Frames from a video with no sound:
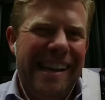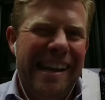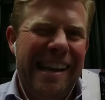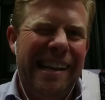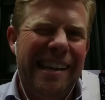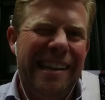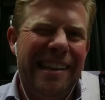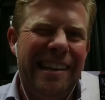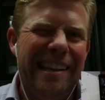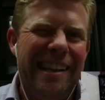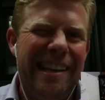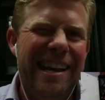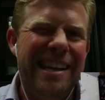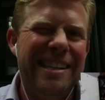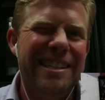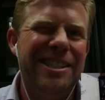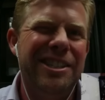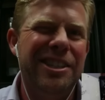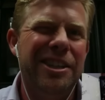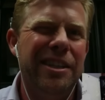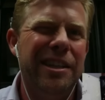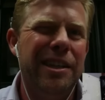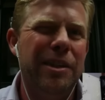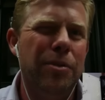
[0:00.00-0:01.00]
And the
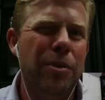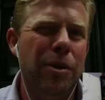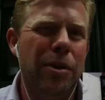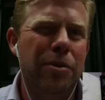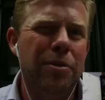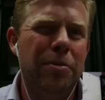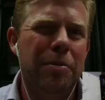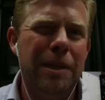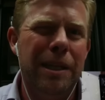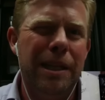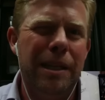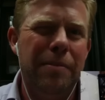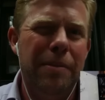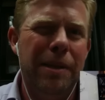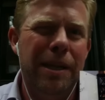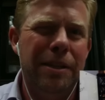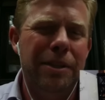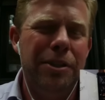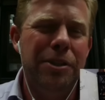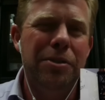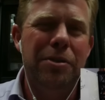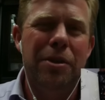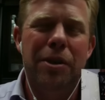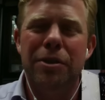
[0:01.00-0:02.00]
last year he worked with me, he
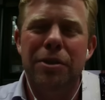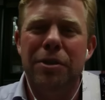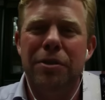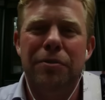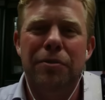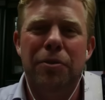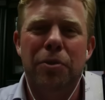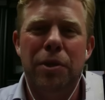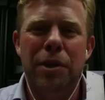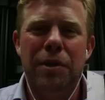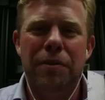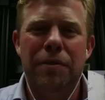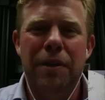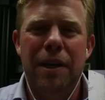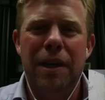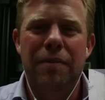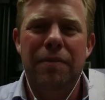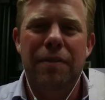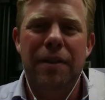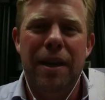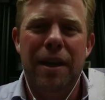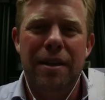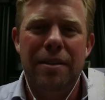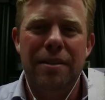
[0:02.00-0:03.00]
made
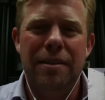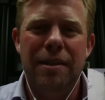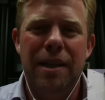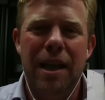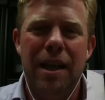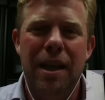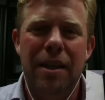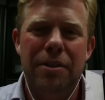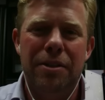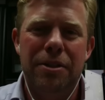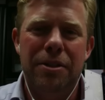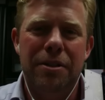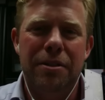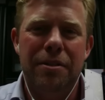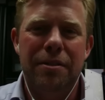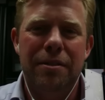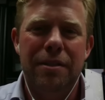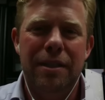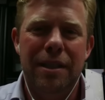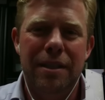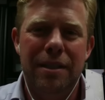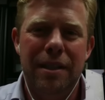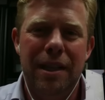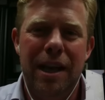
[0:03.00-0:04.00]
$245,000
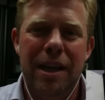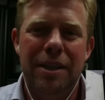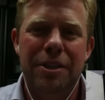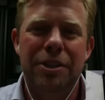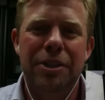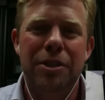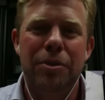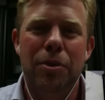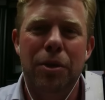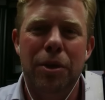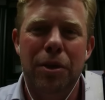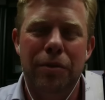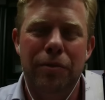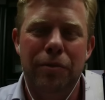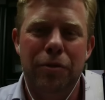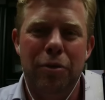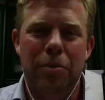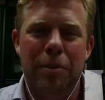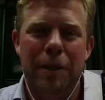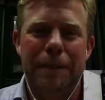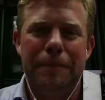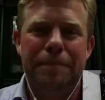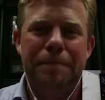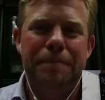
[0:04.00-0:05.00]
his last year working
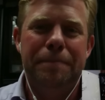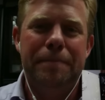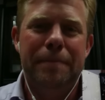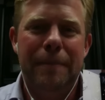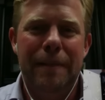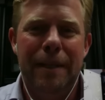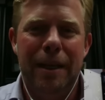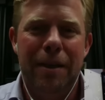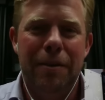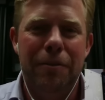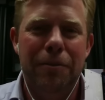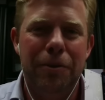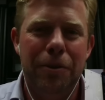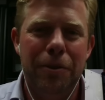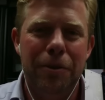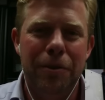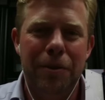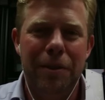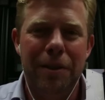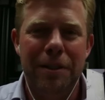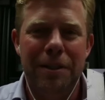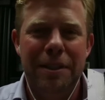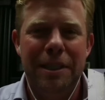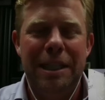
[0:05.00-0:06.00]
for me. Now,
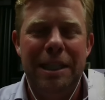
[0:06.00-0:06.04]
for the